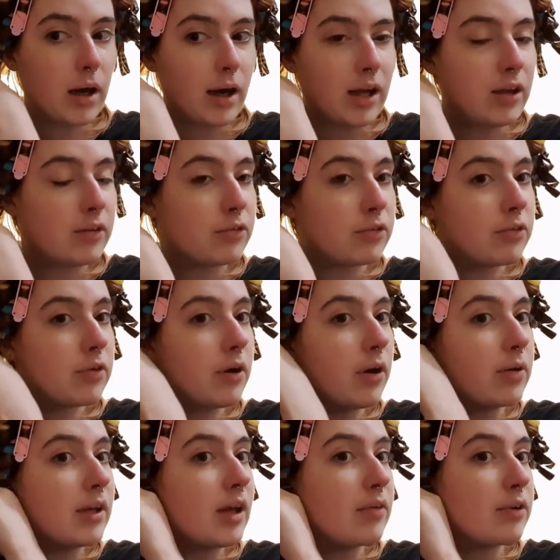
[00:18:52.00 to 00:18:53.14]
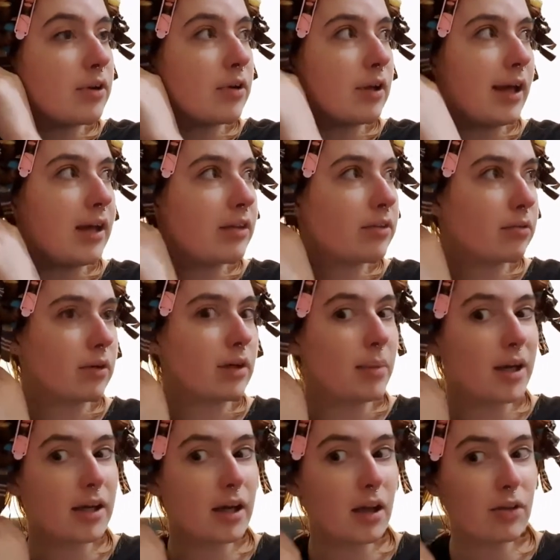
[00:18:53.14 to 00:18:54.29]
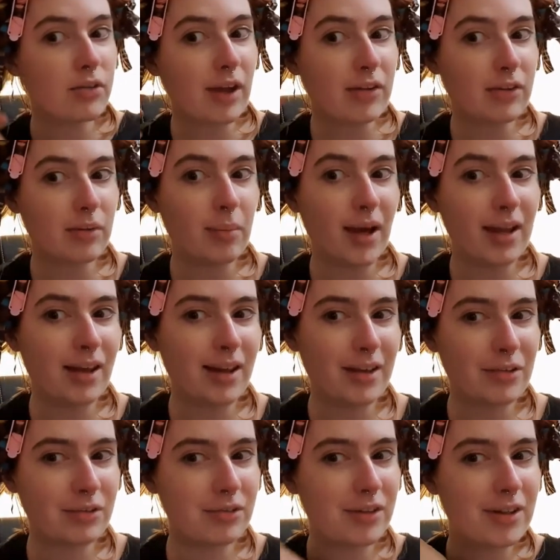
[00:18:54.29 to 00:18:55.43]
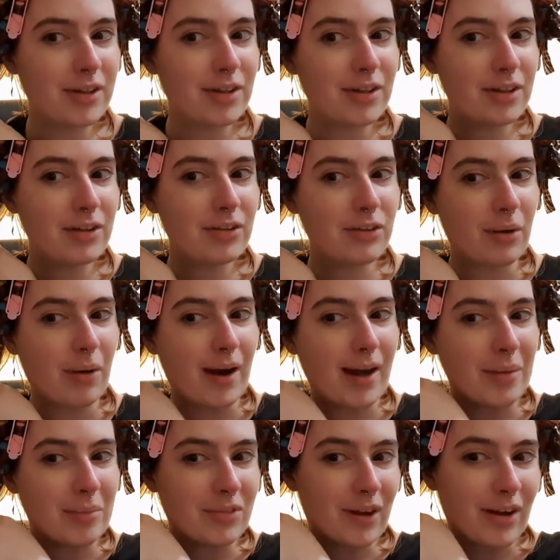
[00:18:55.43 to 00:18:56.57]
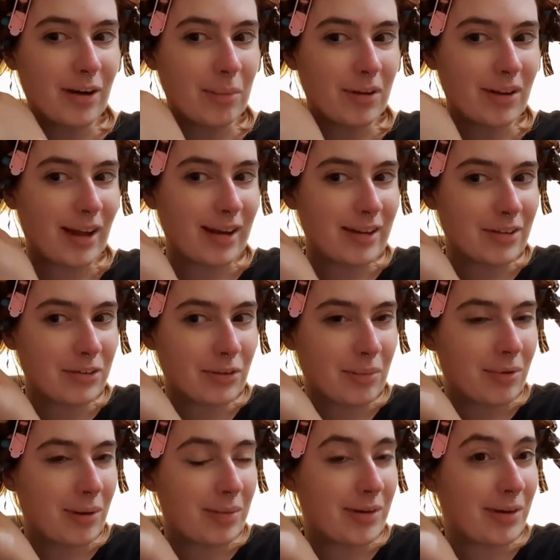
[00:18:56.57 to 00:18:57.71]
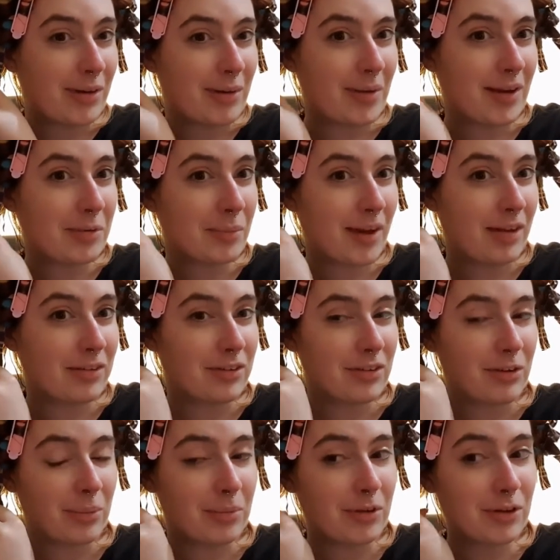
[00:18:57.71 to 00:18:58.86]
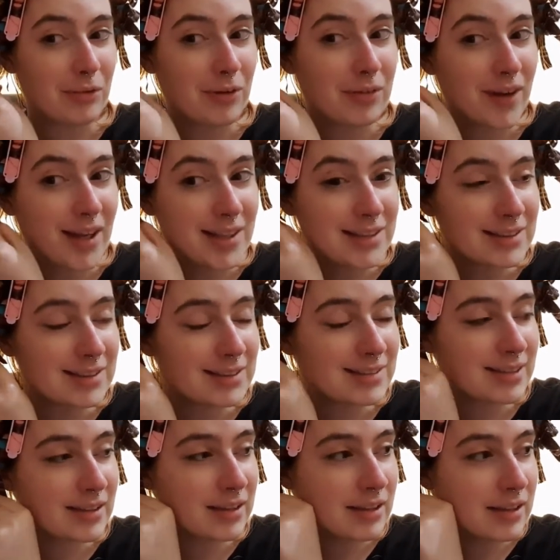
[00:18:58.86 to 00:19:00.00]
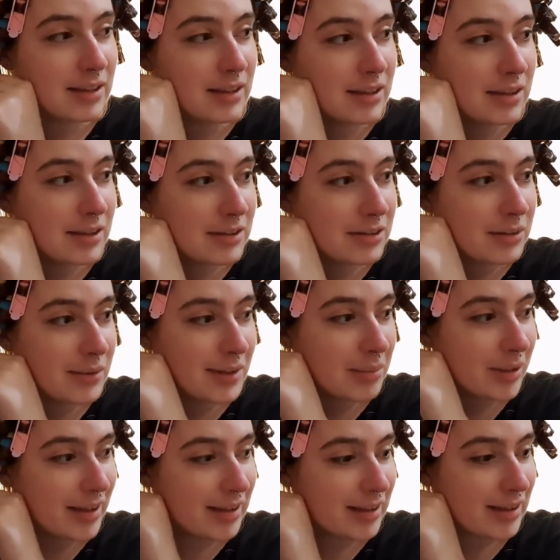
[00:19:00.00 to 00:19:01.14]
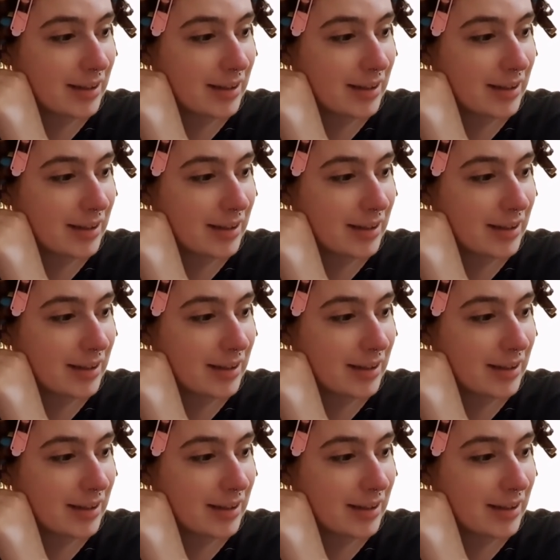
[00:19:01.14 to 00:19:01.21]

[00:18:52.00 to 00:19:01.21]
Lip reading: I've only ever done like 3 pin curl sets in my life, so I'm terrible at it, so I'm probably not the best person to come to for advice on doing pin